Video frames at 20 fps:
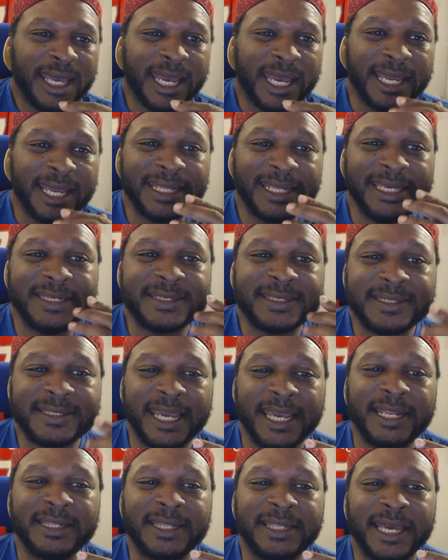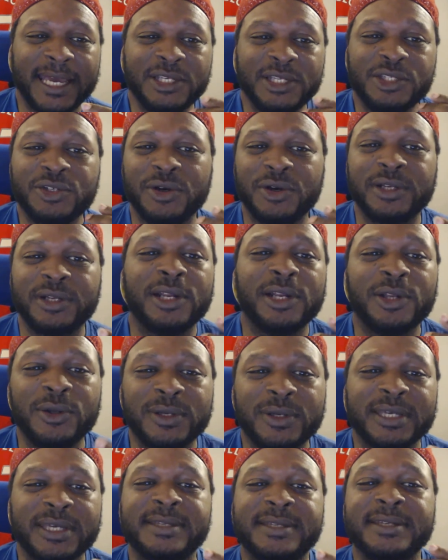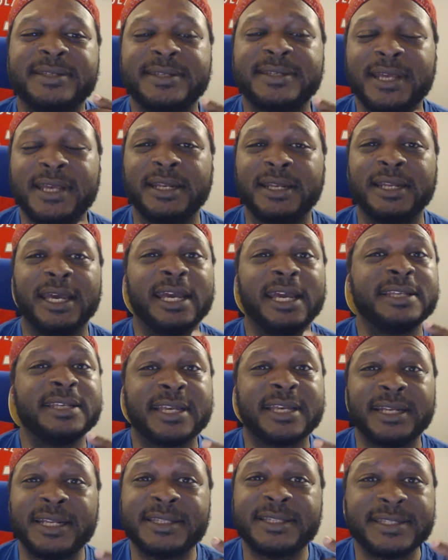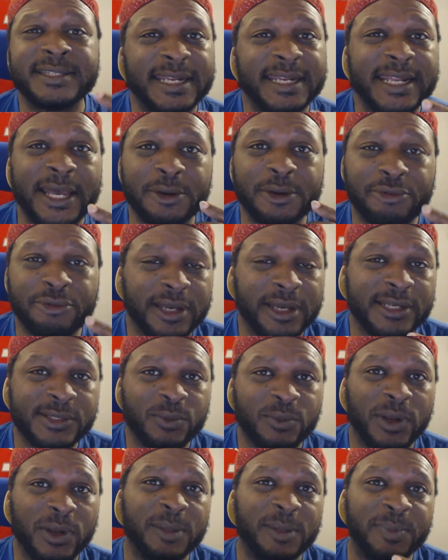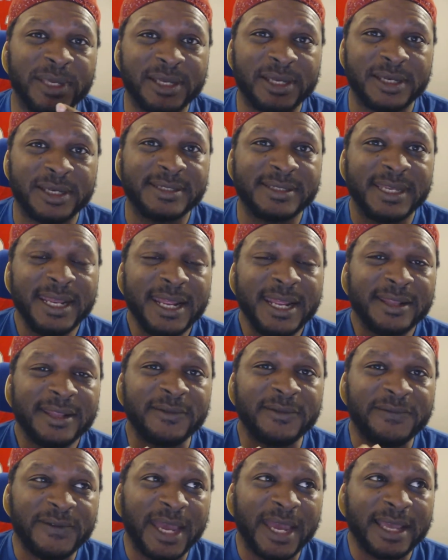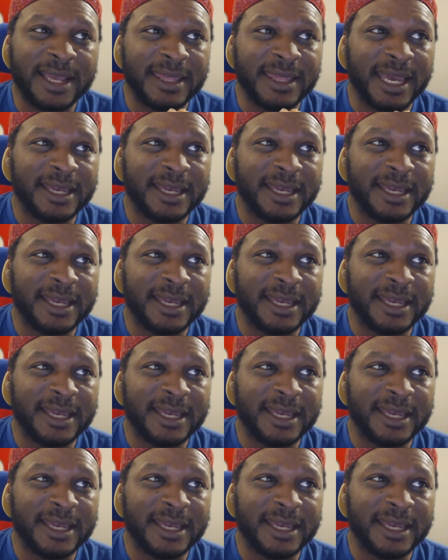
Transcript: And he's saying that Joyner Lucas's son is going to turn out great as well, because the fact